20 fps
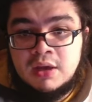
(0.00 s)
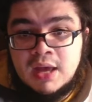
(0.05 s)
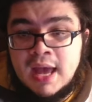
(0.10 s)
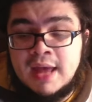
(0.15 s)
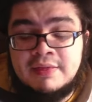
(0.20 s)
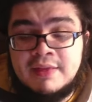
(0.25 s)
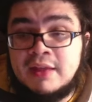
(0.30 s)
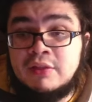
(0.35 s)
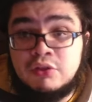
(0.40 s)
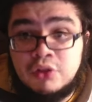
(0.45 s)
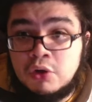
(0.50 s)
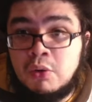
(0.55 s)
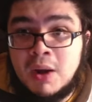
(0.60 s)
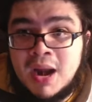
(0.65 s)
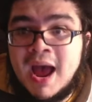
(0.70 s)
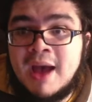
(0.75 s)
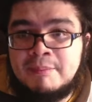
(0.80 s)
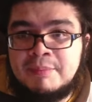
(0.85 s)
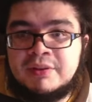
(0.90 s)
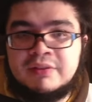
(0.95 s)
And then look what
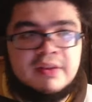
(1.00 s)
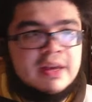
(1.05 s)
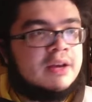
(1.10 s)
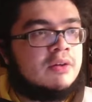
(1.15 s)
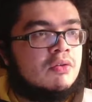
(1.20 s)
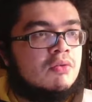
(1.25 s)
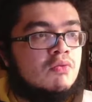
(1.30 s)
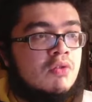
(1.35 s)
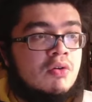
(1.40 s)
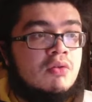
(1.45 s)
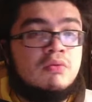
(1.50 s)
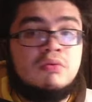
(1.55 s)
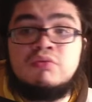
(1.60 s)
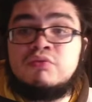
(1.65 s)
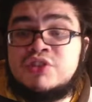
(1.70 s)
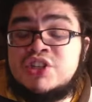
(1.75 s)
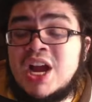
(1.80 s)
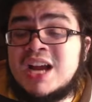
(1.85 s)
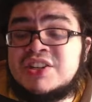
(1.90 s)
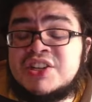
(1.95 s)
happened. Like,
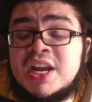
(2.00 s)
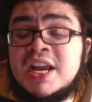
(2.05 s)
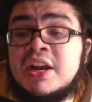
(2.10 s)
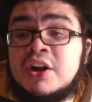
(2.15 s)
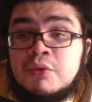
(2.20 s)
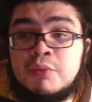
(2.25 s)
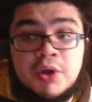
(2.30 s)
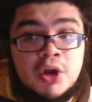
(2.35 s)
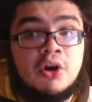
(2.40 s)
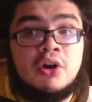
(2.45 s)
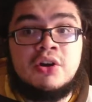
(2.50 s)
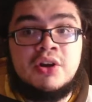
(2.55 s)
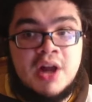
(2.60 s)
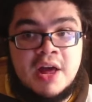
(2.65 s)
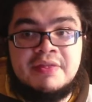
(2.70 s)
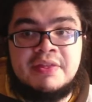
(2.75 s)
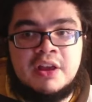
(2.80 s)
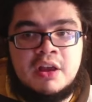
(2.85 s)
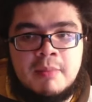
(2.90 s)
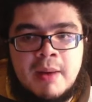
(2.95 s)
Josh Hader we heard
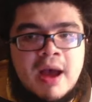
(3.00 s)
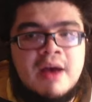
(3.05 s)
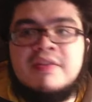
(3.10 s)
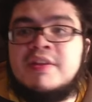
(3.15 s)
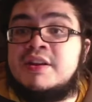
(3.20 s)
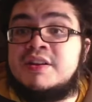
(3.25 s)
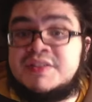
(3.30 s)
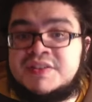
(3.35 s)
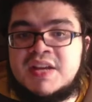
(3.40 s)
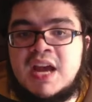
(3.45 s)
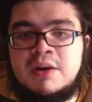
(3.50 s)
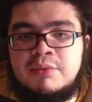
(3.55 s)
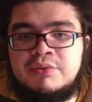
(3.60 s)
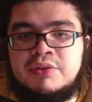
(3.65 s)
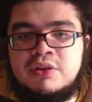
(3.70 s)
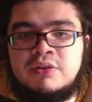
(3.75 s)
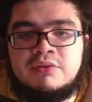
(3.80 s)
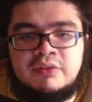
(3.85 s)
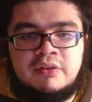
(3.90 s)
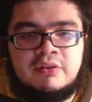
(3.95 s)
nothing about, and then he signed with
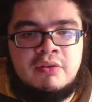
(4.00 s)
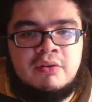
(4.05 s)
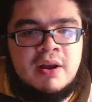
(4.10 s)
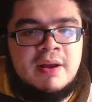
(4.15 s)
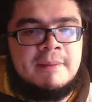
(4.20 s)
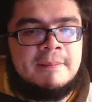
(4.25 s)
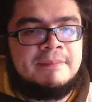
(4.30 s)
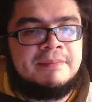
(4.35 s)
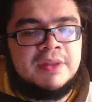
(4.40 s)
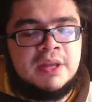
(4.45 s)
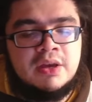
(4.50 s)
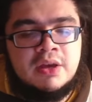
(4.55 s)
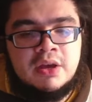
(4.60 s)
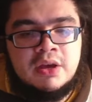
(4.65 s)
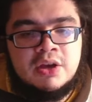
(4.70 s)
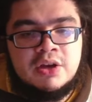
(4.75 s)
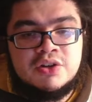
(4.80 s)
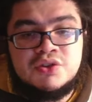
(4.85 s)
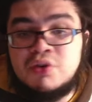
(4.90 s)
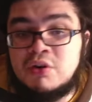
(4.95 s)
Houston, right?
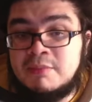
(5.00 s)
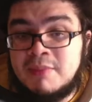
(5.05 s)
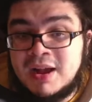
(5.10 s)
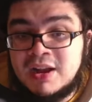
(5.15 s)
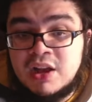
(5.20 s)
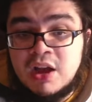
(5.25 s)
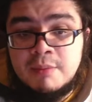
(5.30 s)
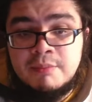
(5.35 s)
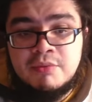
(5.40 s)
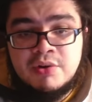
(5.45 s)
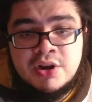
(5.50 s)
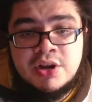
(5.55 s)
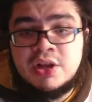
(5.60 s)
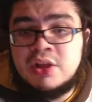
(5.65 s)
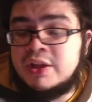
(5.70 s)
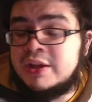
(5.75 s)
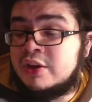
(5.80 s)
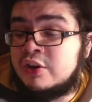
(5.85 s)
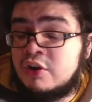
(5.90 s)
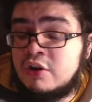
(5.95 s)
Jordan Montgomery,
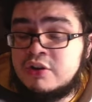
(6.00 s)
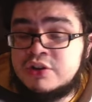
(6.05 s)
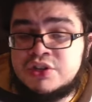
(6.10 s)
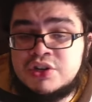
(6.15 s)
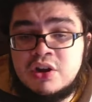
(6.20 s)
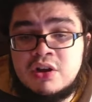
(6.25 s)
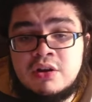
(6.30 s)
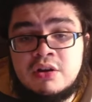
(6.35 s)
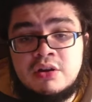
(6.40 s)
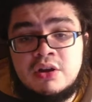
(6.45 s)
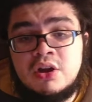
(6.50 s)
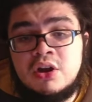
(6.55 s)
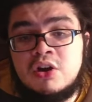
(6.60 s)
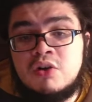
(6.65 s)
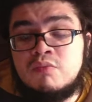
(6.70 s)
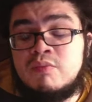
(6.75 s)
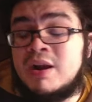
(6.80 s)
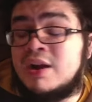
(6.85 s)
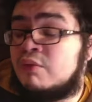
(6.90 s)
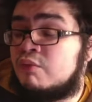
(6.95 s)
Clayton Kershaw,
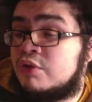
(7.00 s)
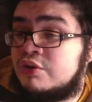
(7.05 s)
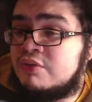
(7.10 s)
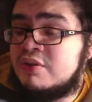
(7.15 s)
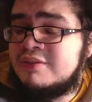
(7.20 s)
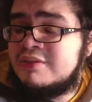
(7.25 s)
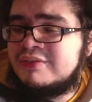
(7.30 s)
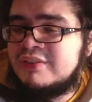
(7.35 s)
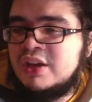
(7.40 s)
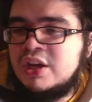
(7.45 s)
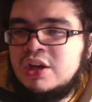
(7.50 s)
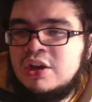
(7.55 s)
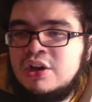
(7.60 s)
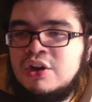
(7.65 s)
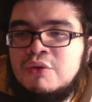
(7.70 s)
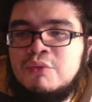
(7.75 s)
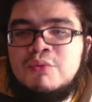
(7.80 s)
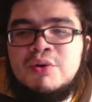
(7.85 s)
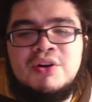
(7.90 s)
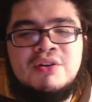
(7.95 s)
Brandon Woodruff.
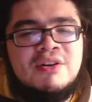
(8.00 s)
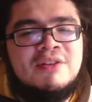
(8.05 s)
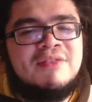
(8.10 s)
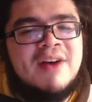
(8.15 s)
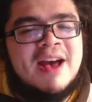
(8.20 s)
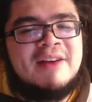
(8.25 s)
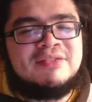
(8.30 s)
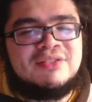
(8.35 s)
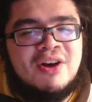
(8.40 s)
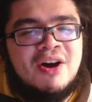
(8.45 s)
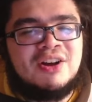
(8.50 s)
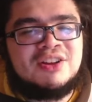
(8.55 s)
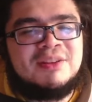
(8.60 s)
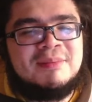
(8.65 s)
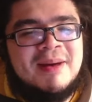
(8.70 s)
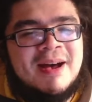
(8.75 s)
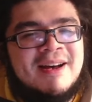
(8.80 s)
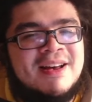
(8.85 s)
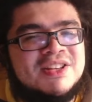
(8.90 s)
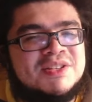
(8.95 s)
Woodruff I've talked
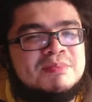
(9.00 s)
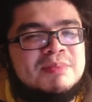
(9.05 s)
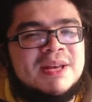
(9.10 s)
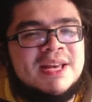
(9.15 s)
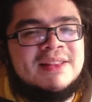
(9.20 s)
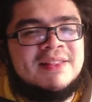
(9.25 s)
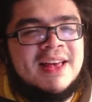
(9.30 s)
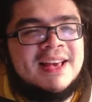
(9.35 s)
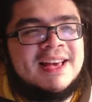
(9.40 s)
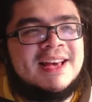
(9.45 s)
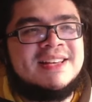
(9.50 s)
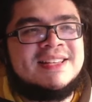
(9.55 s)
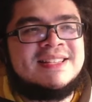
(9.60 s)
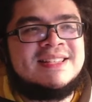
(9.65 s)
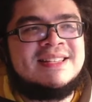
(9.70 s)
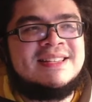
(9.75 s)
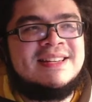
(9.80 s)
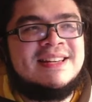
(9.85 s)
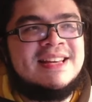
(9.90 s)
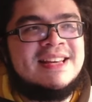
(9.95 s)
about as being like a
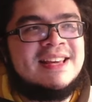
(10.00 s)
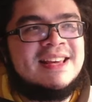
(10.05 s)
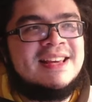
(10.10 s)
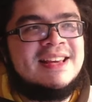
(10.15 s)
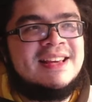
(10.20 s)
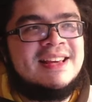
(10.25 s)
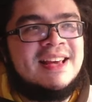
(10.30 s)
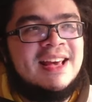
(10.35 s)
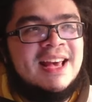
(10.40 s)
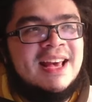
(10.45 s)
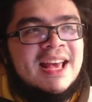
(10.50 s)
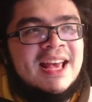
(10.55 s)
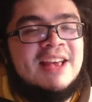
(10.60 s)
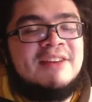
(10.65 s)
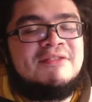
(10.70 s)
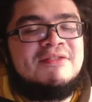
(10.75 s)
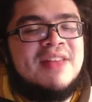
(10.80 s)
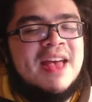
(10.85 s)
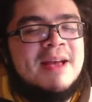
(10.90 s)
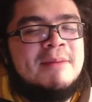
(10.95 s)
sneaky,
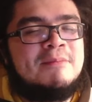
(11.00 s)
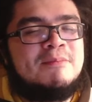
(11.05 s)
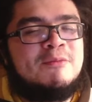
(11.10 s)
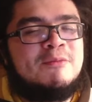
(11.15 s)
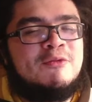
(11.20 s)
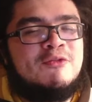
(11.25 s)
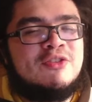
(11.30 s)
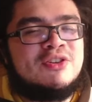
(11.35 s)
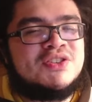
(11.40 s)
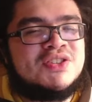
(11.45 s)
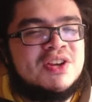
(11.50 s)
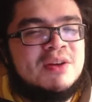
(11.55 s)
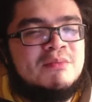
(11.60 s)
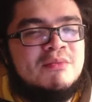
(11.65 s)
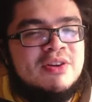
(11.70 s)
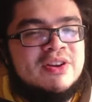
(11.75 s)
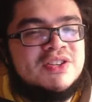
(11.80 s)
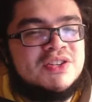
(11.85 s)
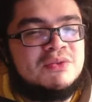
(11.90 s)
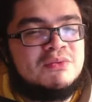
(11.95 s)
if they for some
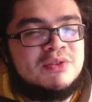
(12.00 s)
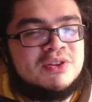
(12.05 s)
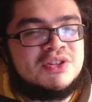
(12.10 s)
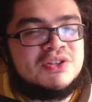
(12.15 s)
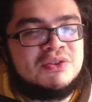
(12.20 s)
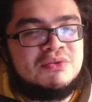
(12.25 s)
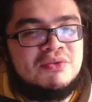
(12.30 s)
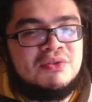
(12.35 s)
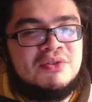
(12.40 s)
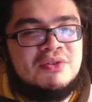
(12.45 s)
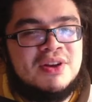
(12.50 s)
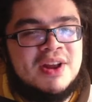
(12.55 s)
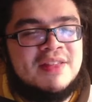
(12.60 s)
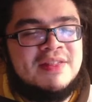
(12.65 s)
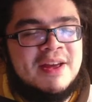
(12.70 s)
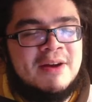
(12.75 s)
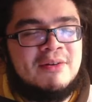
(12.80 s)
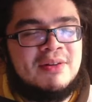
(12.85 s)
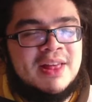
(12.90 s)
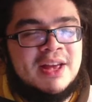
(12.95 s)
reason were screwed and
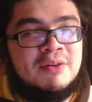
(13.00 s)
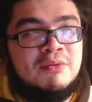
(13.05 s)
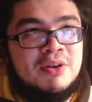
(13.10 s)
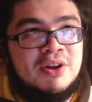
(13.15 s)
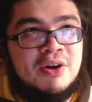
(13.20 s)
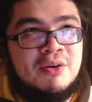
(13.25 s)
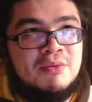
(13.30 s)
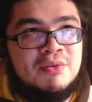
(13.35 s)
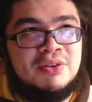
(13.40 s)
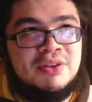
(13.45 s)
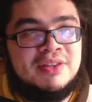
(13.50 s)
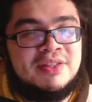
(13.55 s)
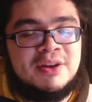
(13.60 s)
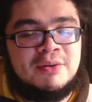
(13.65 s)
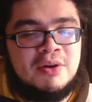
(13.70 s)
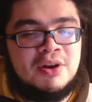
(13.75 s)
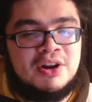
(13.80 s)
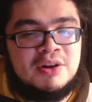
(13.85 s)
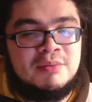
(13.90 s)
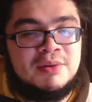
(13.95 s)
they were like, we don't really
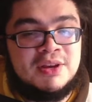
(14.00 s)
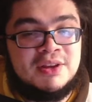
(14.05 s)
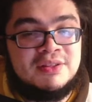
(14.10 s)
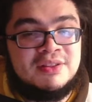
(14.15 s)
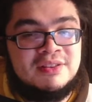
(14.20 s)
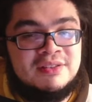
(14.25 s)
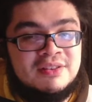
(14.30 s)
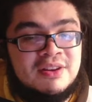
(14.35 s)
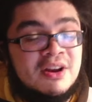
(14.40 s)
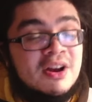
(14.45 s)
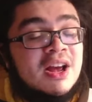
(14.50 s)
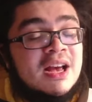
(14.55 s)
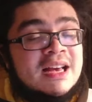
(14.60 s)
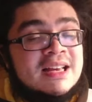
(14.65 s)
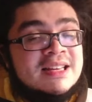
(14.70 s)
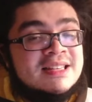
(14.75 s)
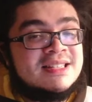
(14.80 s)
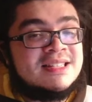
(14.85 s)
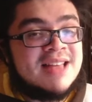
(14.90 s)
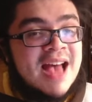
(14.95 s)
think we're going to be good this year.
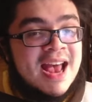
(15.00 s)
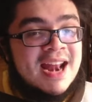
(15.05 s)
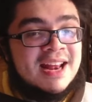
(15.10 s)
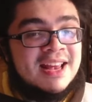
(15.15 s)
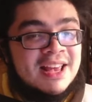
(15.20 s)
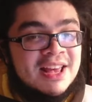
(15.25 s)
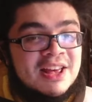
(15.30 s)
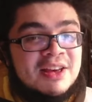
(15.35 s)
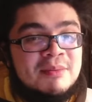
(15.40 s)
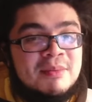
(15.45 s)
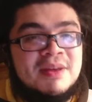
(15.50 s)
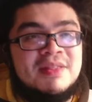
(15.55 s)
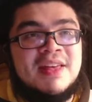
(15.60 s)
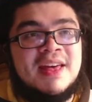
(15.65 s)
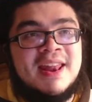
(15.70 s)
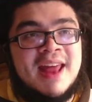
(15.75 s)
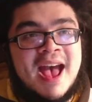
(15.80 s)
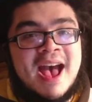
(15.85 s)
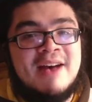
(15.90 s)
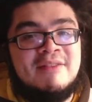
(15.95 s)
Signing him and
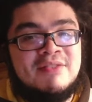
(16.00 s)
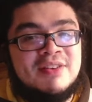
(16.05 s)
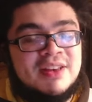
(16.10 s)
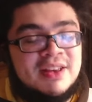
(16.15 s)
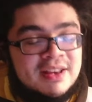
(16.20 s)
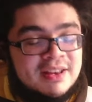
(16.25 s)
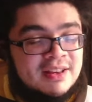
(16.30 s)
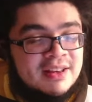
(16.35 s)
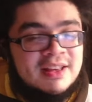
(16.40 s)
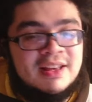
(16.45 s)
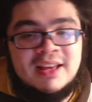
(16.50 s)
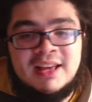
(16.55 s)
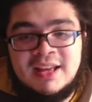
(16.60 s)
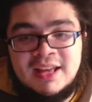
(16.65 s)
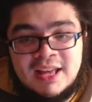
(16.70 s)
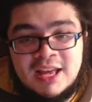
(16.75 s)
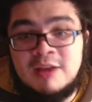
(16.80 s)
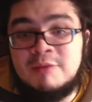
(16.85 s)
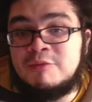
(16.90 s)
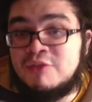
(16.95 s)
then having
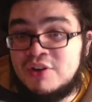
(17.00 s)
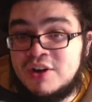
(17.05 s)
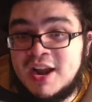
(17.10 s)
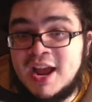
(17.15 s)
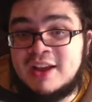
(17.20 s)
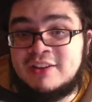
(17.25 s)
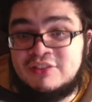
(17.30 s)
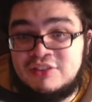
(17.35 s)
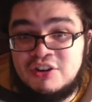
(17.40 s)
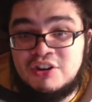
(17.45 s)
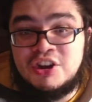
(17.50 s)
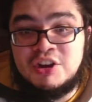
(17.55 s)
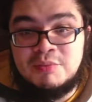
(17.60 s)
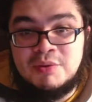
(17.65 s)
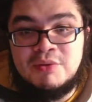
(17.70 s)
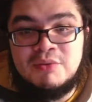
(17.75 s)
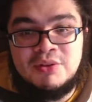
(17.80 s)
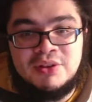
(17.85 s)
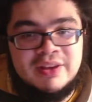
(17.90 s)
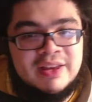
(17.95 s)
him for next year could
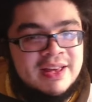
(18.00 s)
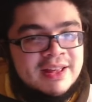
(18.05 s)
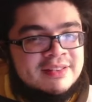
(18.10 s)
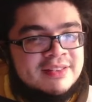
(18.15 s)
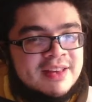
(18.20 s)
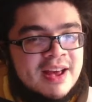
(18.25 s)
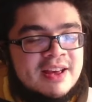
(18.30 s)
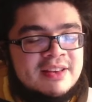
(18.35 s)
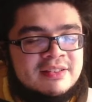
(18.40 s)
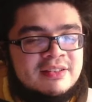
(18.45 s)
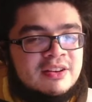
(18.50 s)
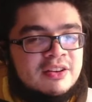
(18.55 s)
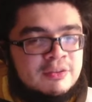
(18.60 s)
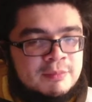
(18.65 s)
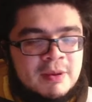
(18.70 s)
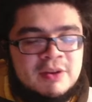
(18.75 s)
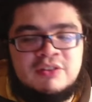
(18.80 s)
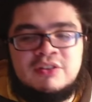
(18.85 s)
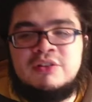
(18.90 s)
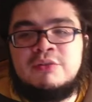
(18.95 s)
be really enticing,
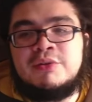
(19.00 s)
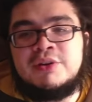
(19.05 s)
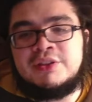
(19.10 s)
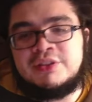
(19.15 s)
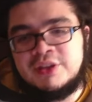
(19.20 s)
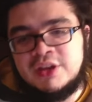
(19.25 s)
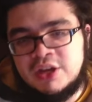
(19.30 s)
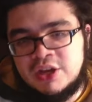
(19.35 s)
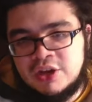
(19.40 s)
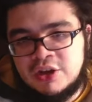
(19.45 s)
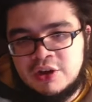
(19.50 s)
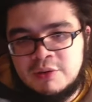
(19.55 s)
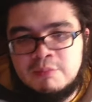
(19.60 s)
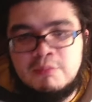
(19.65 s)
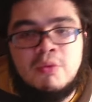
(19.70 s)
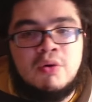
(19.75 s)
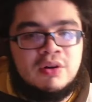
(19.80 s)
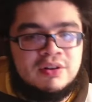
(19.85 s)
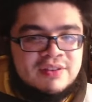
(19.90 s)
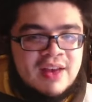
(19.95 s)
especially with
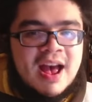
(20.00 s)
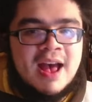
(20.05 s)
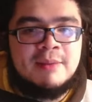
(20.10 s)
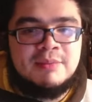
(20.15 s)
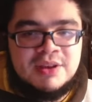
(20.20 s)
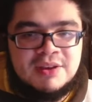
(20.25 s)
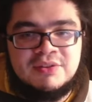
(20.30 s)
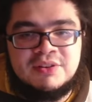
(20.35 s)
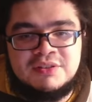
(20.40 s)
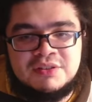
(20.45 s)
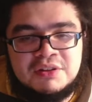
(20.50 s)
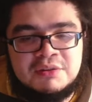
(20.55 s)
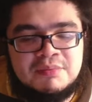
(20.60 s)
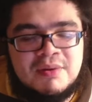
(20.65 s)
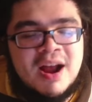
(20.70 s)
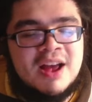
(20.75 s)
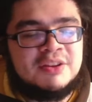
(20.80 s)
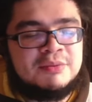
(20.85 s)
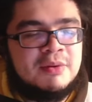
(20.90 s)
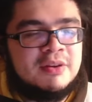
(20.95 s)
more time given to the
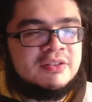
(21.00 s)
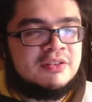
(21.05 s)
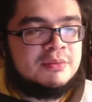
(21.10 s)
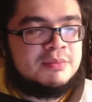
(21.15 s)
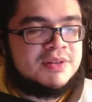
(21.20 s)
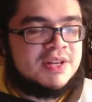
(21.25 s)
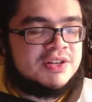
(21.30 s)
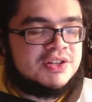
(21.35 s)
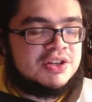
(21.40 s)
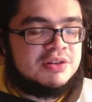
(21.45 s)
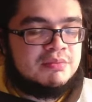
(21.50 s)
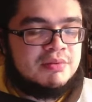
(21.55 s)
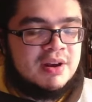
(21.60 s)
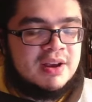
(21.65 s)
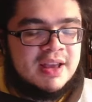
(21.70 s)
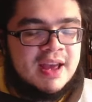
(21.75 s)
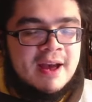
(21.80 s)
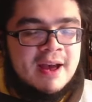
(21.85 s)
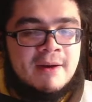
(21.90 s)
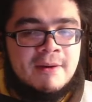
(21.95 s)
prospects to potentially
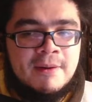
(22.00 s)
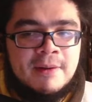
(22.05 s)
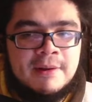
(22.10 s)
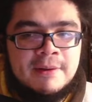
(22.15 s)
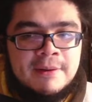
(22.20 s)
break out.